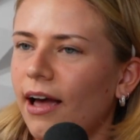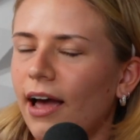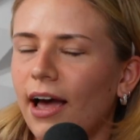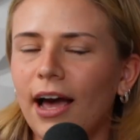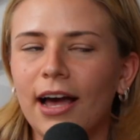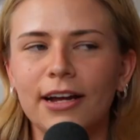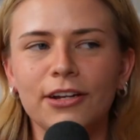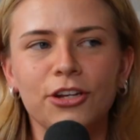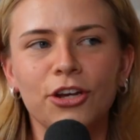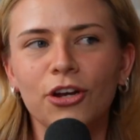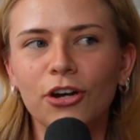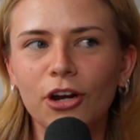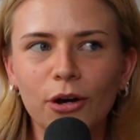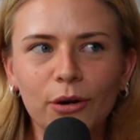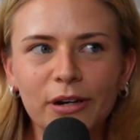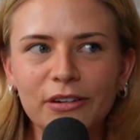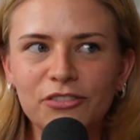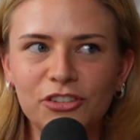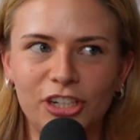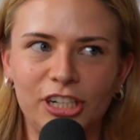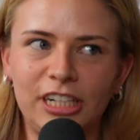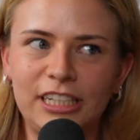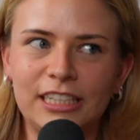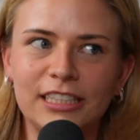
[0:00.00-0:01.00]
And, you know, if
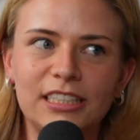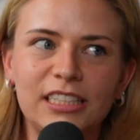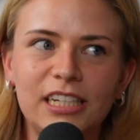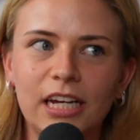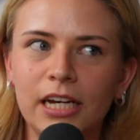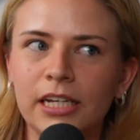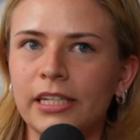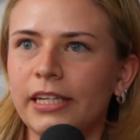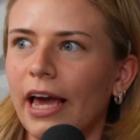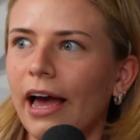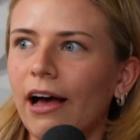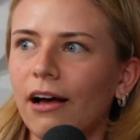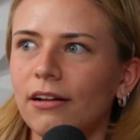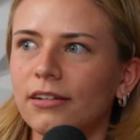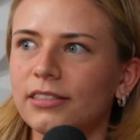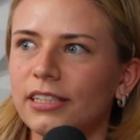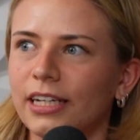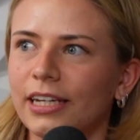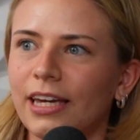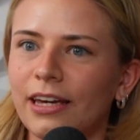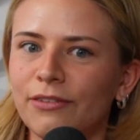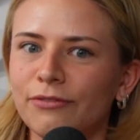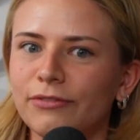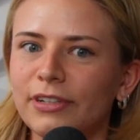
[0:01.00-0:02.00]
she needs to yell
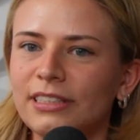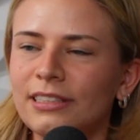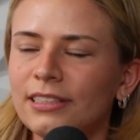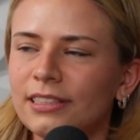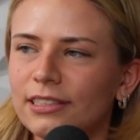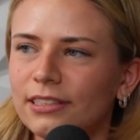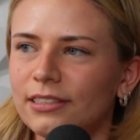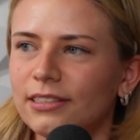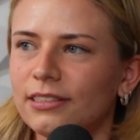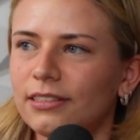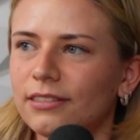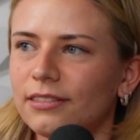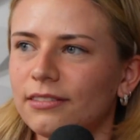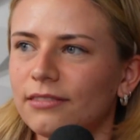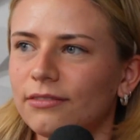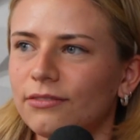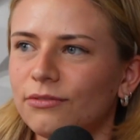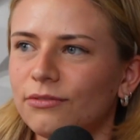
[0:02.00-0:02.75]
to convince